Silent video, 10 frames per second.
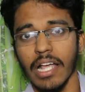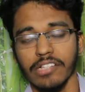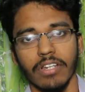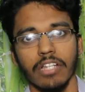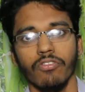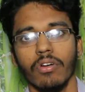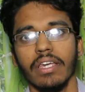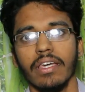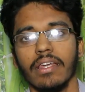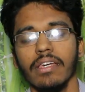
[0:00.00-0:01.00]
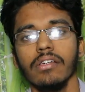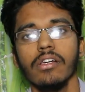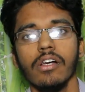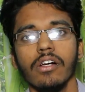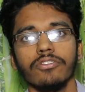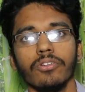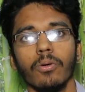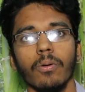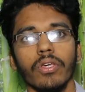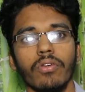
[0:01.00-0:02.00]
as well as for DNA
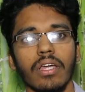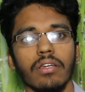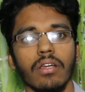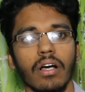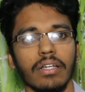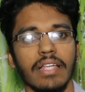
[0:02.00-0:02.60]
so you can uh,